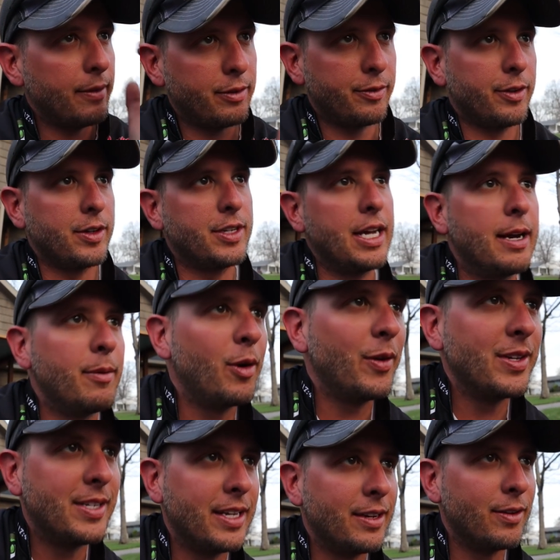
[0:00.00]
after the first day, I'm
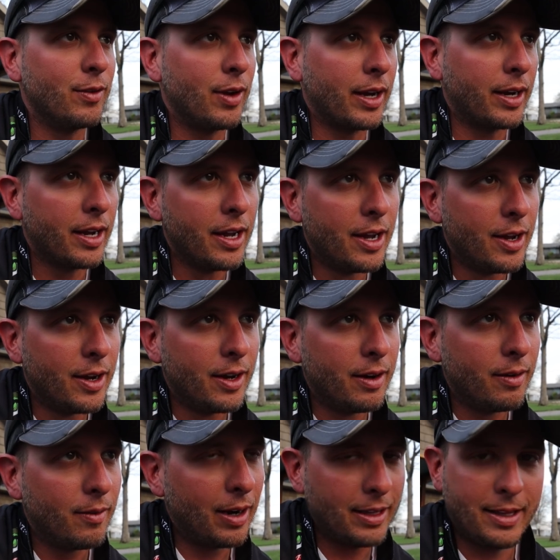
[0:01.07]
always sitting like
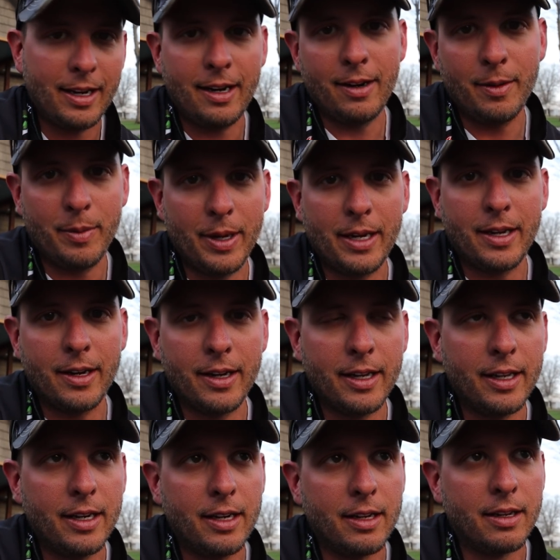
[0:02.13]
right there on the pay
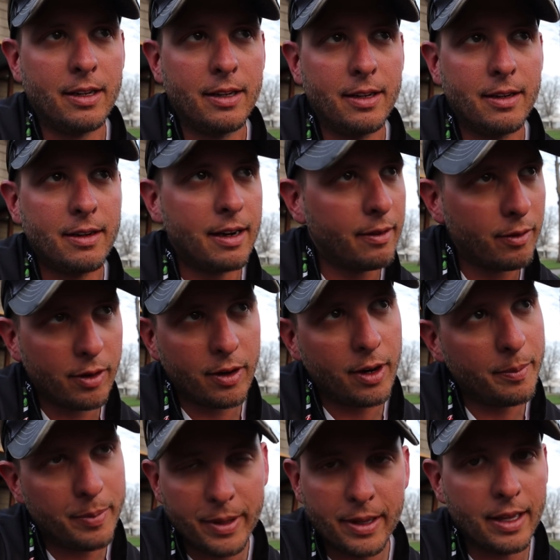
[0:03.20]
cut, never
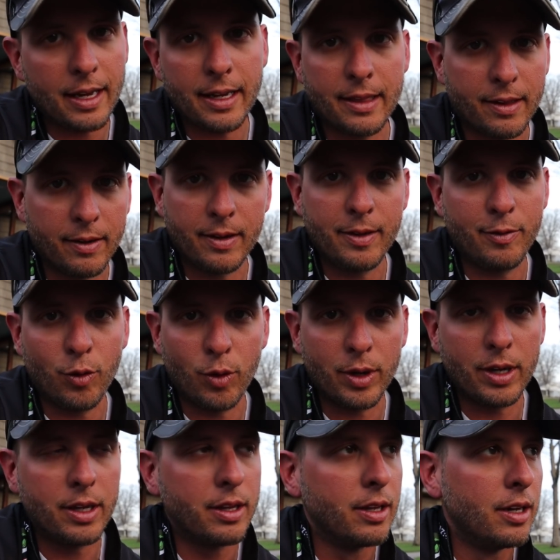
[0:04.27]
up in like thirtieth,
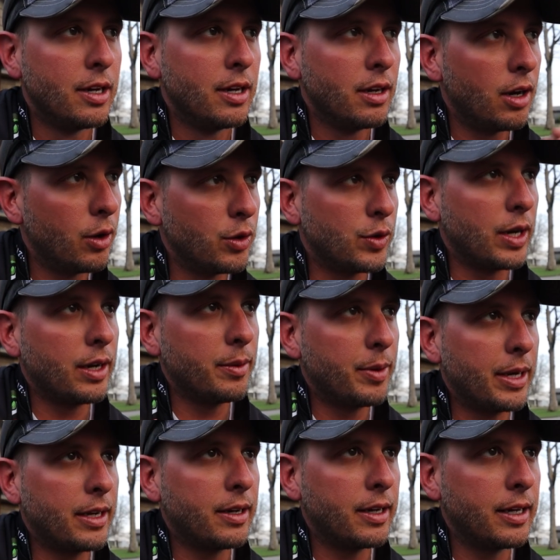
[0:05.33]
fortieth, always right on
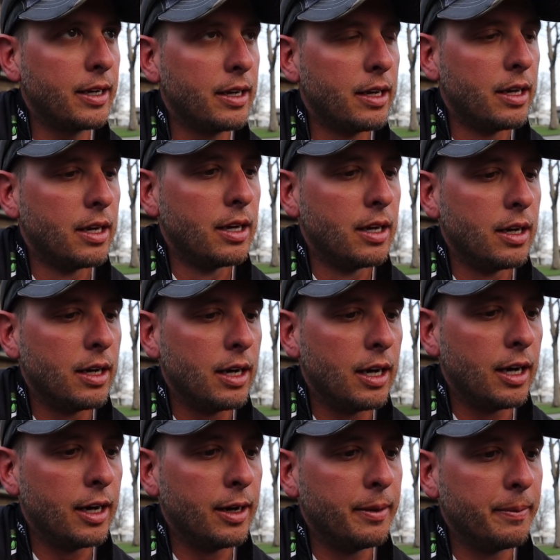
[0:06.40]
the pay cut.
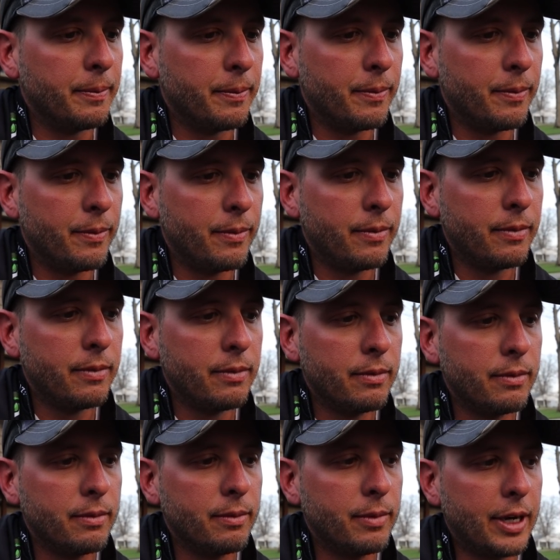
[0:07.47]
Um,
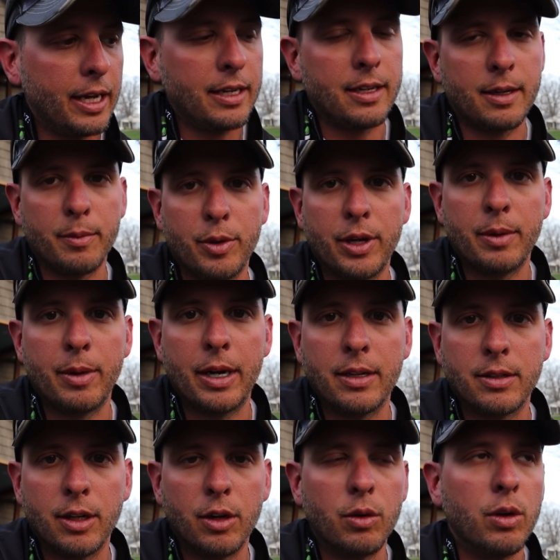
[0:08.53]
but I hate to complain about
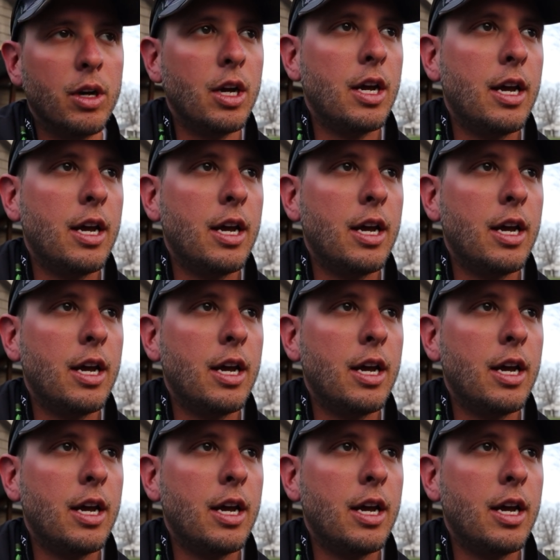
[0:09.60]
it. So